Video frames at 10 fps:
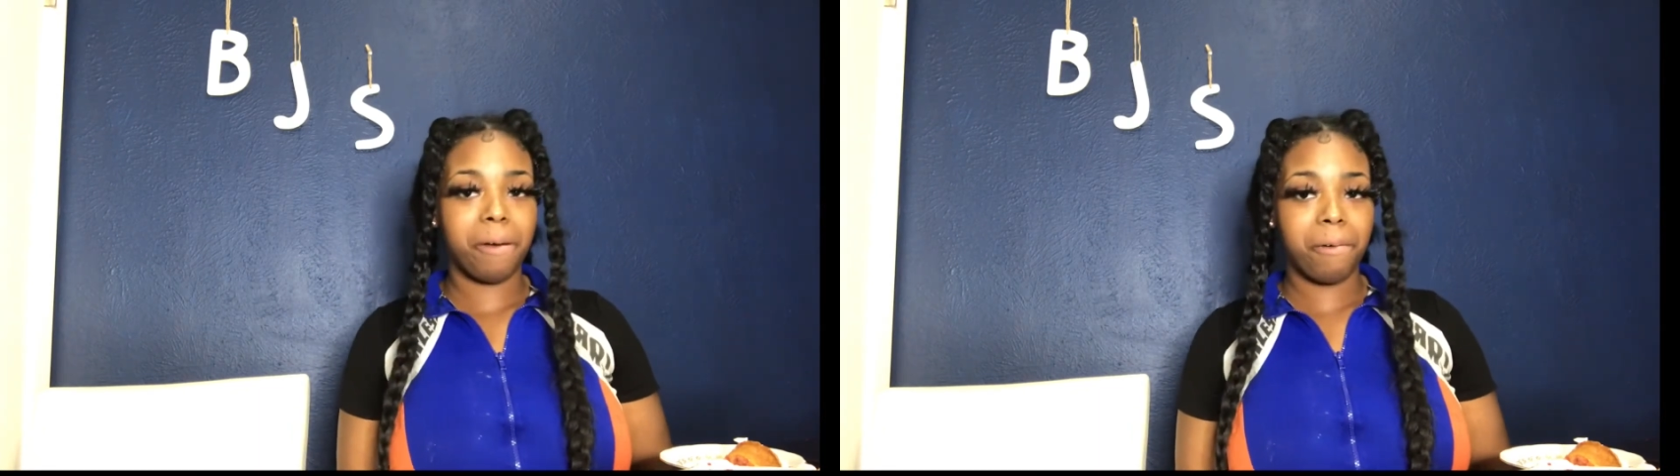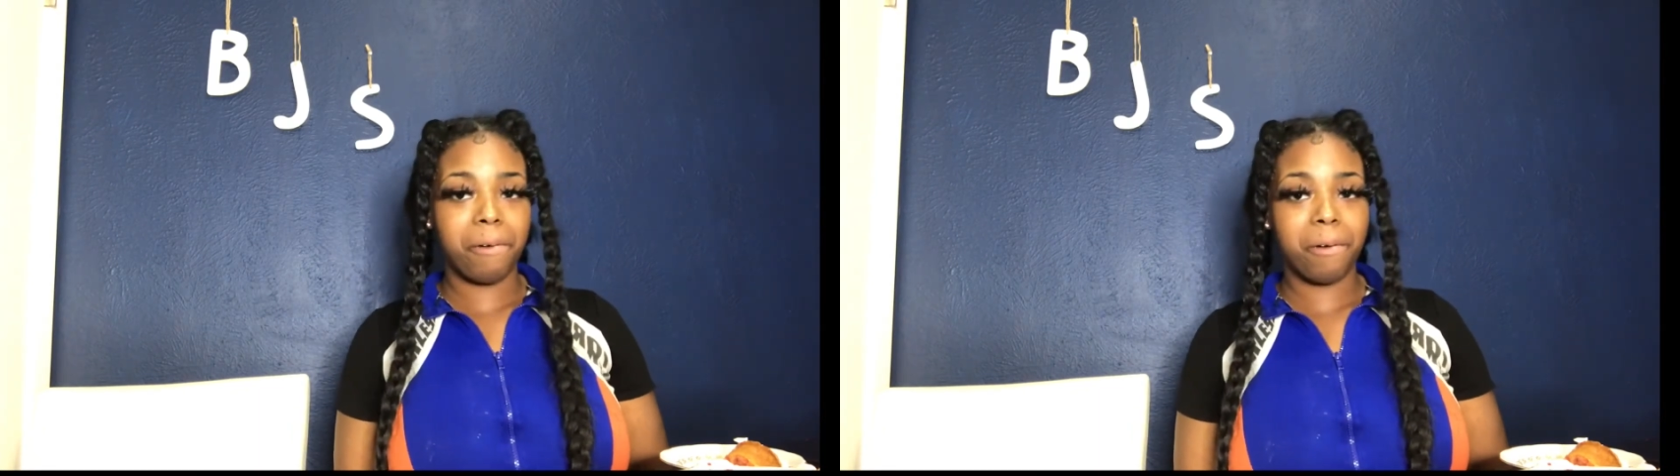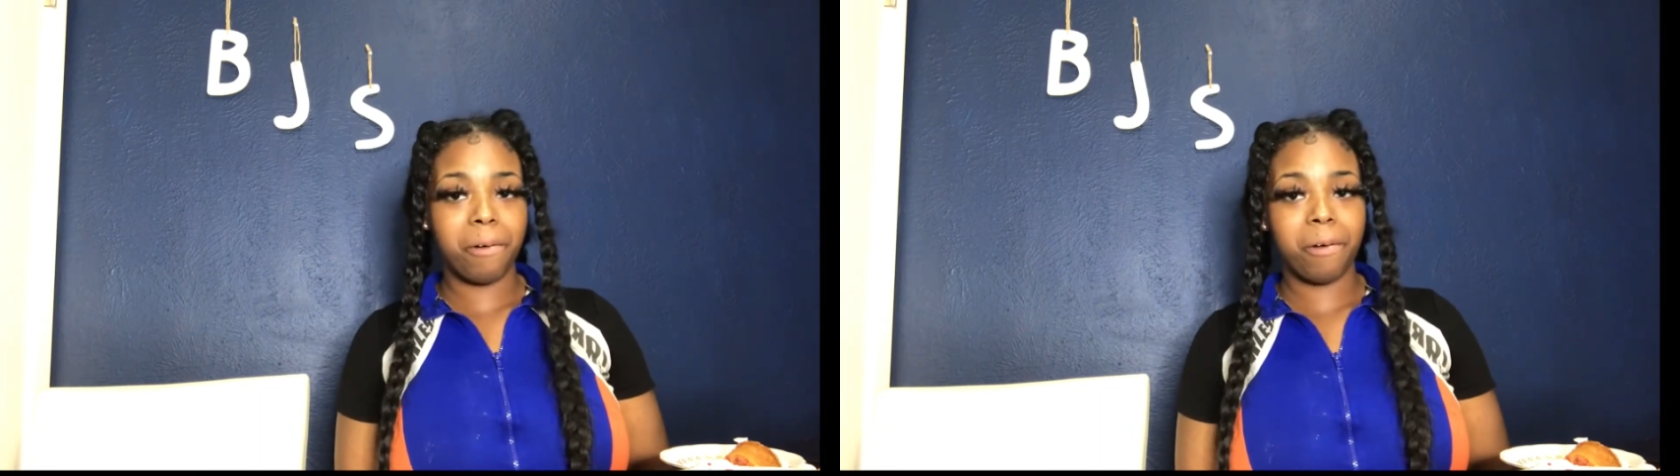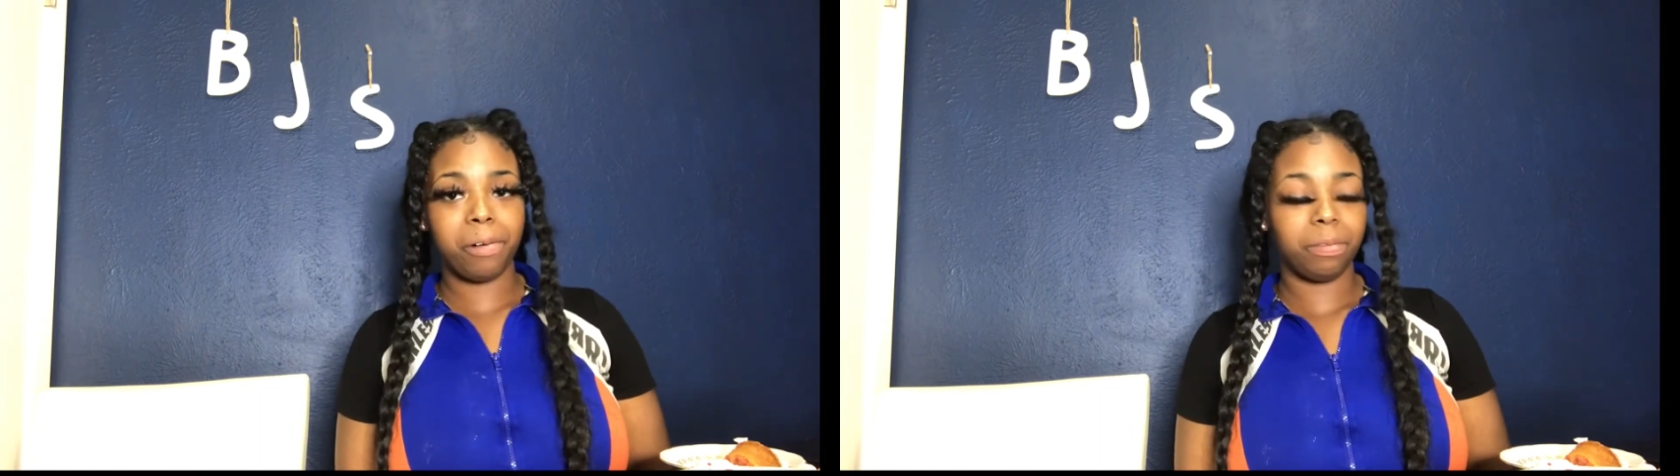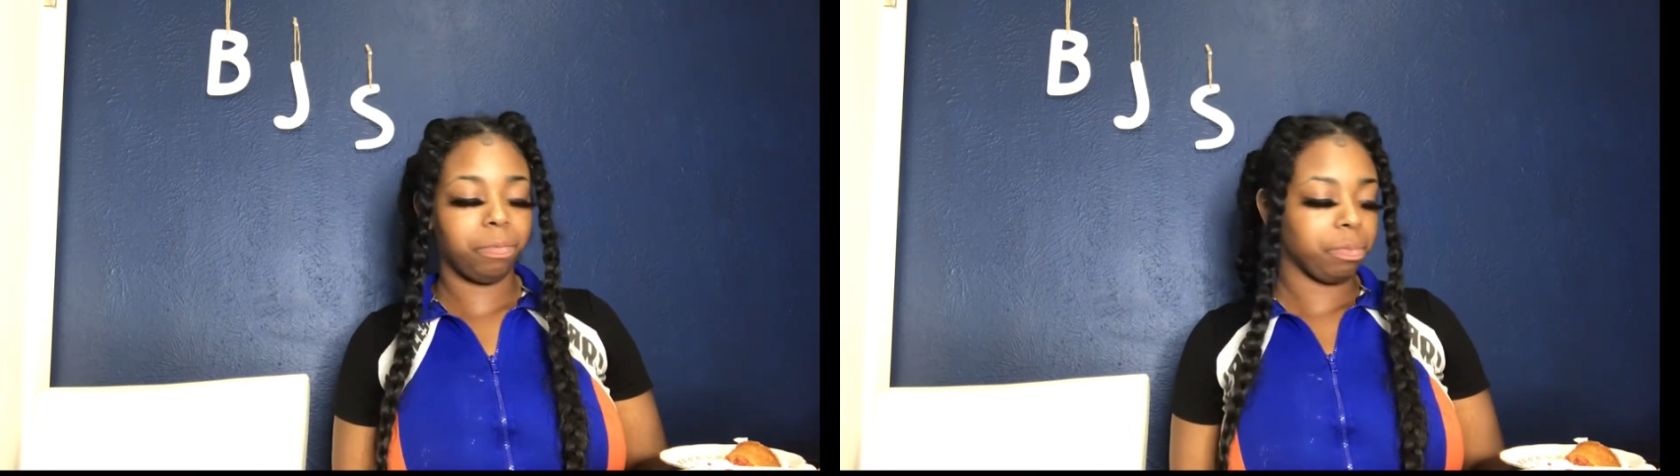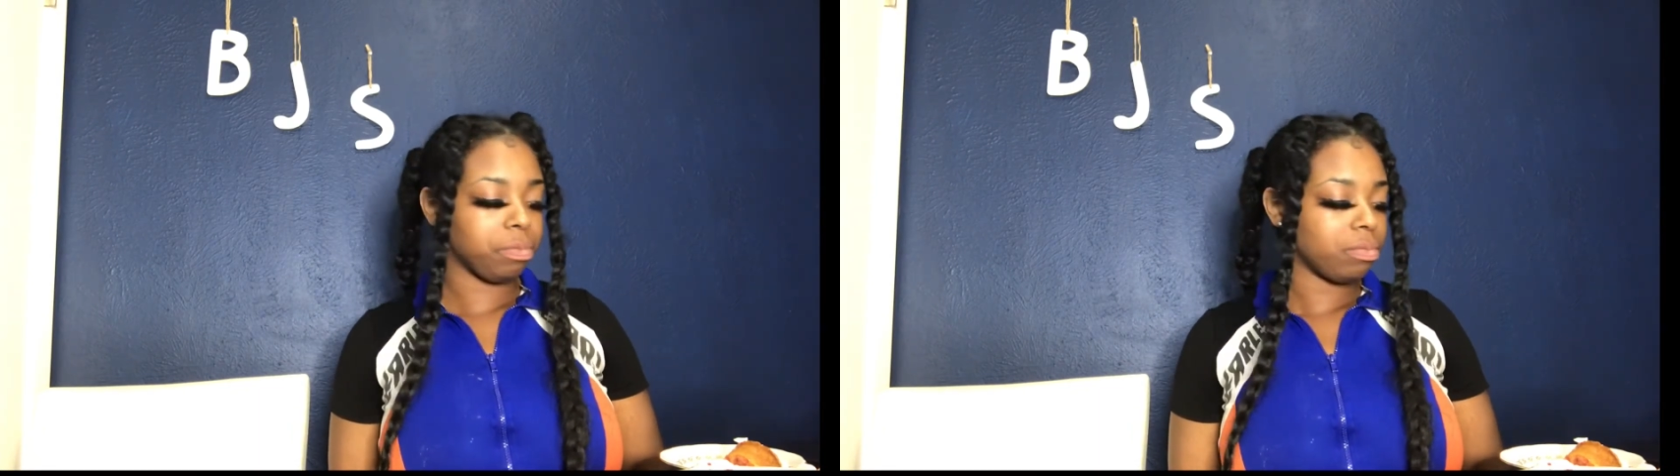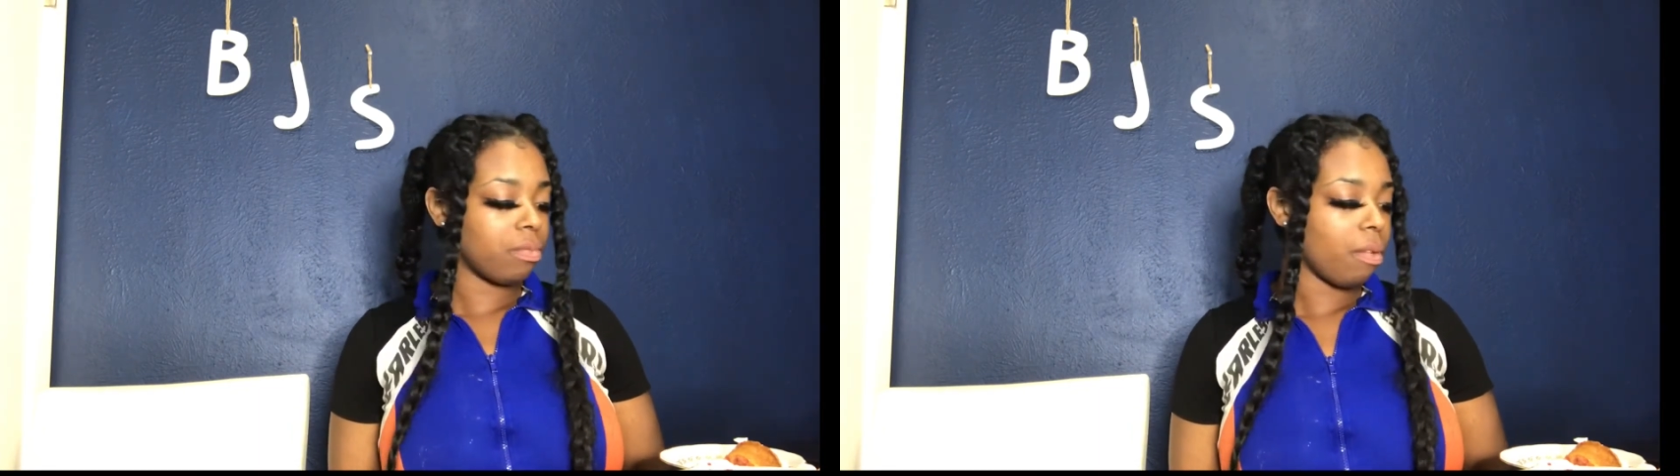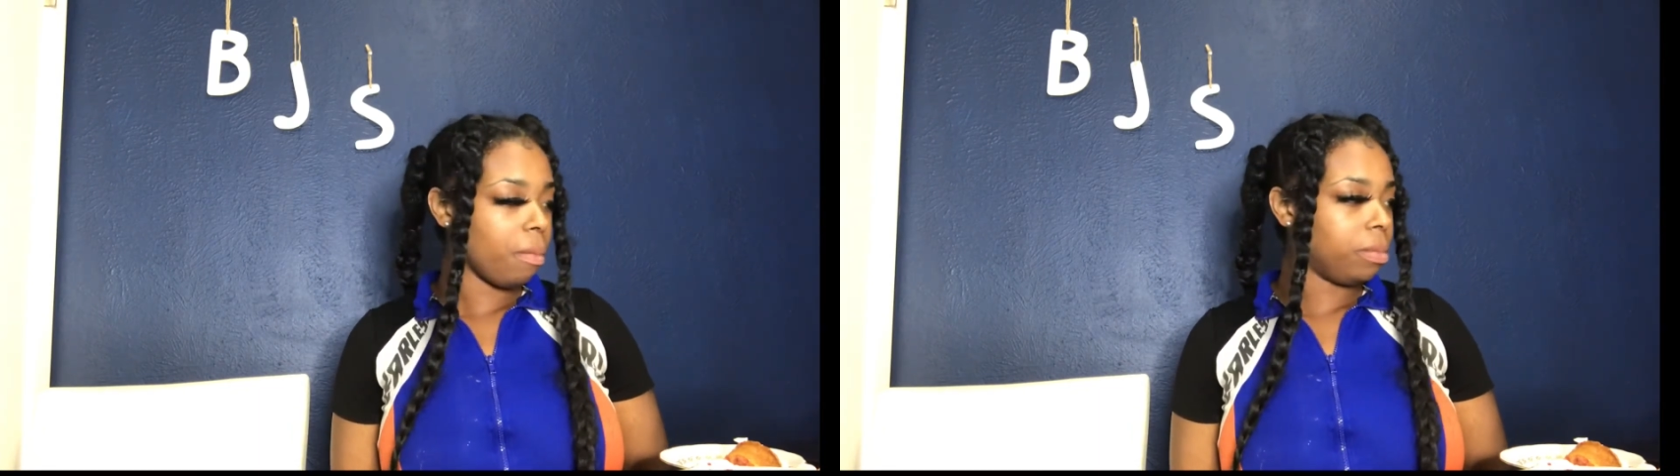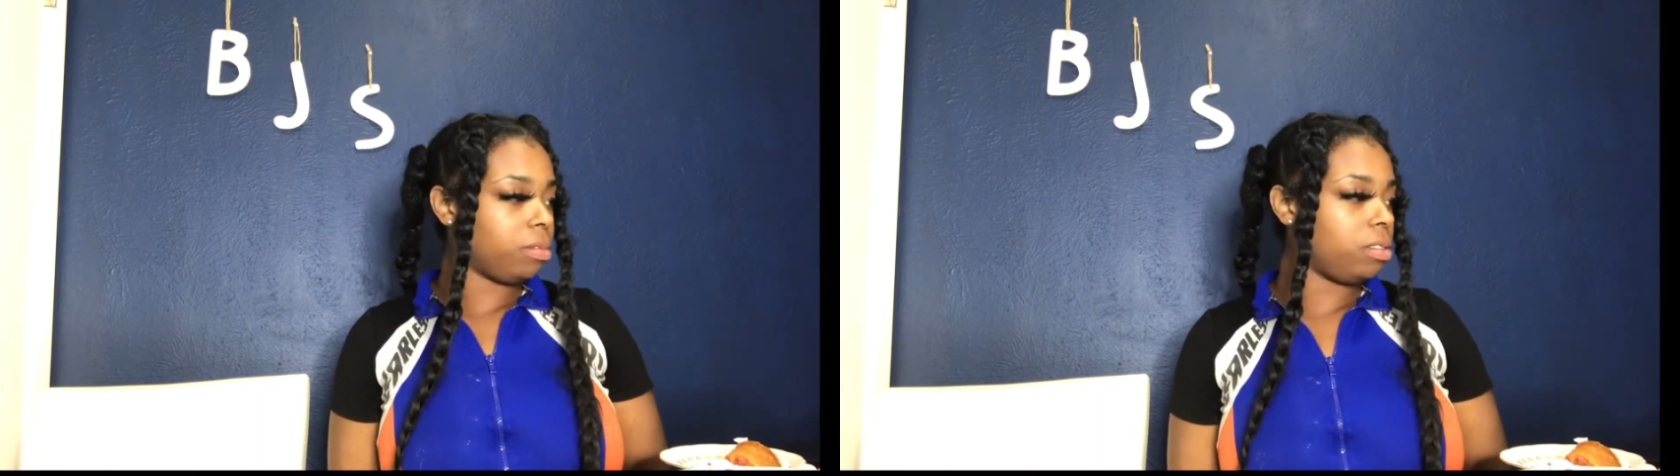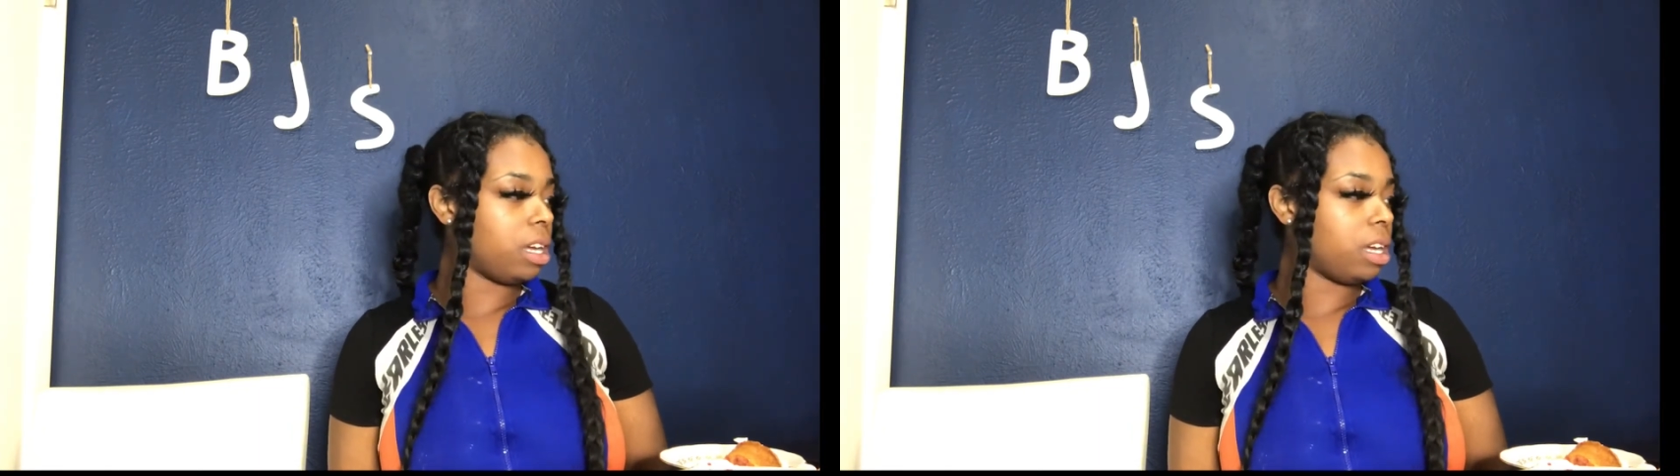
oh. You